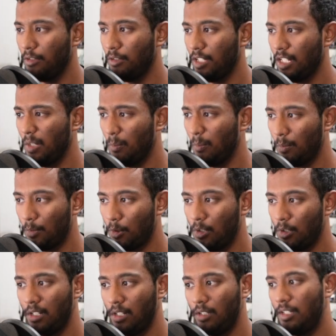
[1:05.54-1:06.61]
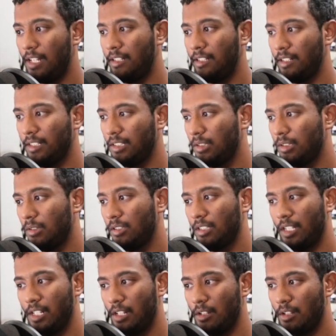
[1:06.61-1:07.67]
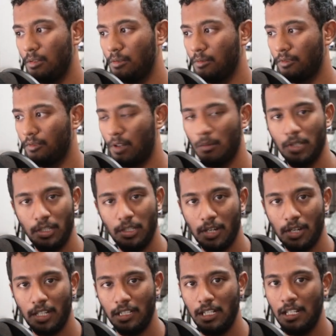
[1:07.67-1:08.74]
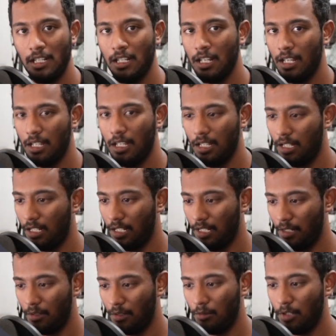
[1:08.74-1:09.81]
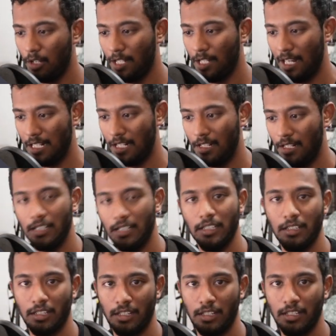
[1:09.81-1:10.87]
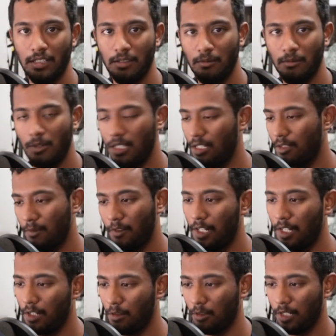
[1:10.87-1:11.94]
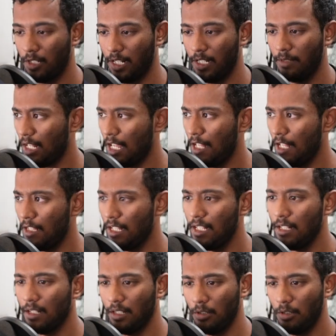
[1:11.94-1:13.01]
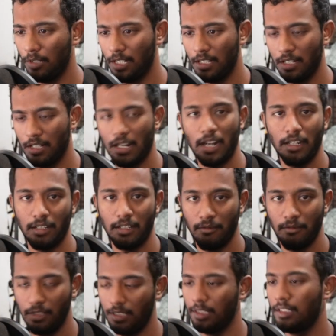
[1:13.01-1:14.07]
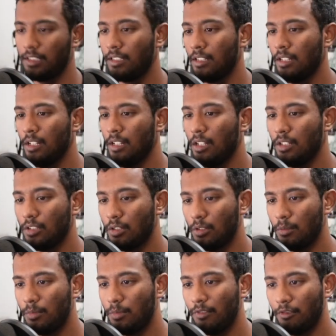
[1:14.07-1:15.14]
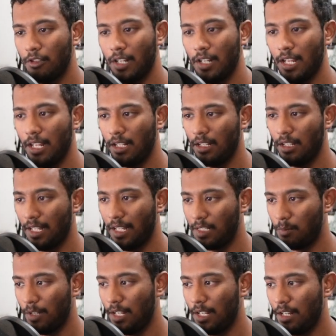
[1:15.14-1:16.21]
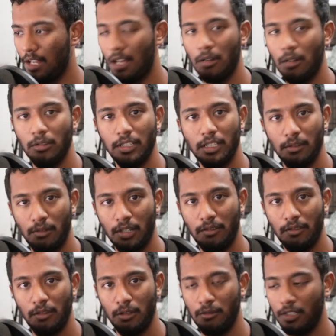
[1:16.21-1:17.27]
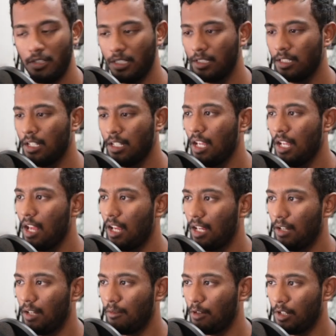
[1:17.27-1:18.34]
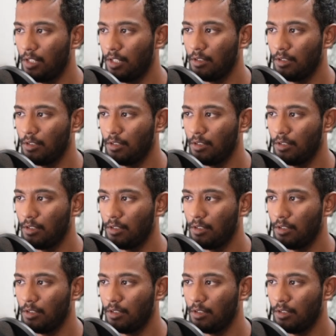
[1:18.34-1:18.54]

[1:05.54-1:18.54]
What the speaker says: can import that resource into from a URL into your n8n instance, which is free to create, and then you can start with us. So before I explain how this workflow works, what is